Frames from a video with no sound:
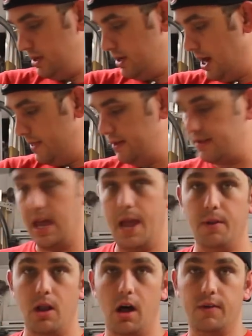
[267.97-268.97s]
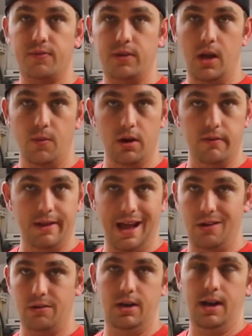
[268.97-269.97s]
cut this cable off, get rid of it,
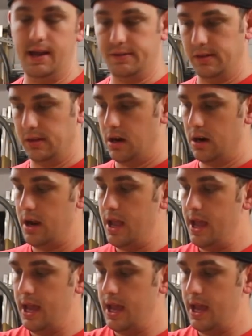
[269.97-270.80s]
I don't need XLR,